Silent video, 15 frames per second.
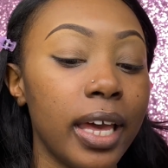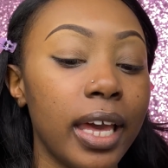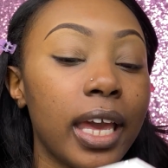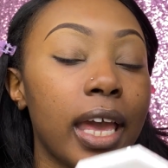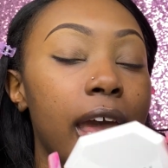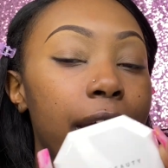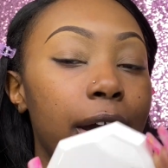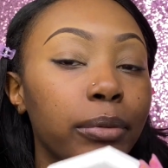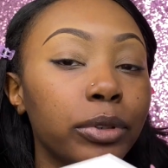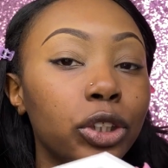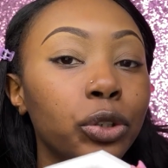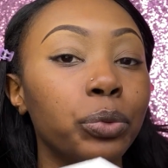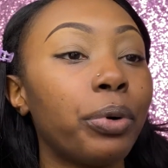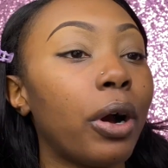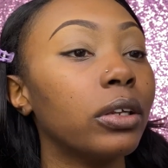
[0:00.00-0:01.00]
It helps
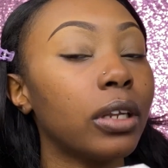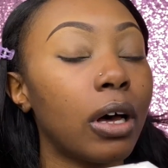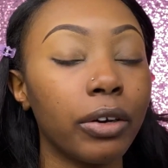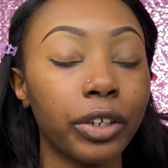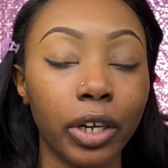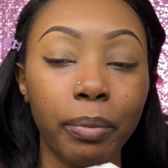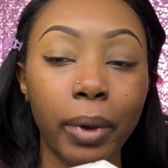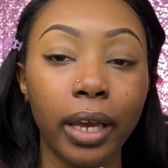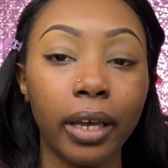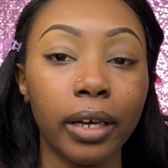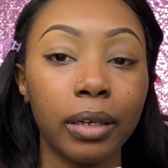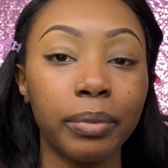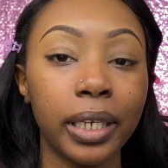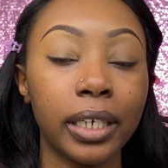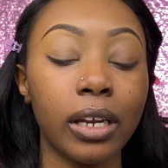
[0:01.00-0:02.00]
to prolong your
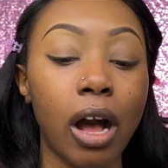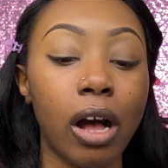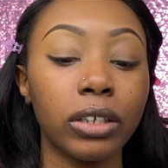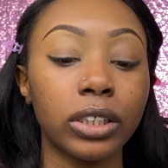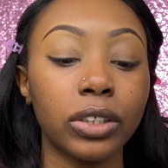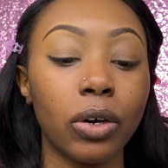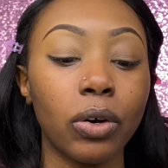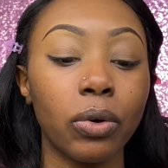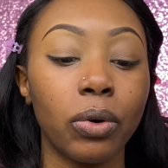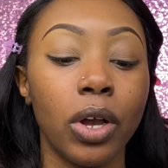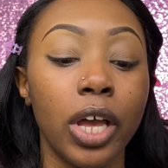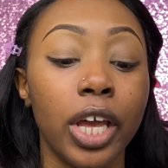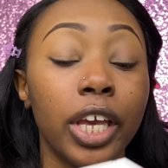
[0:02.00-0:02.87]
makeup, and it also,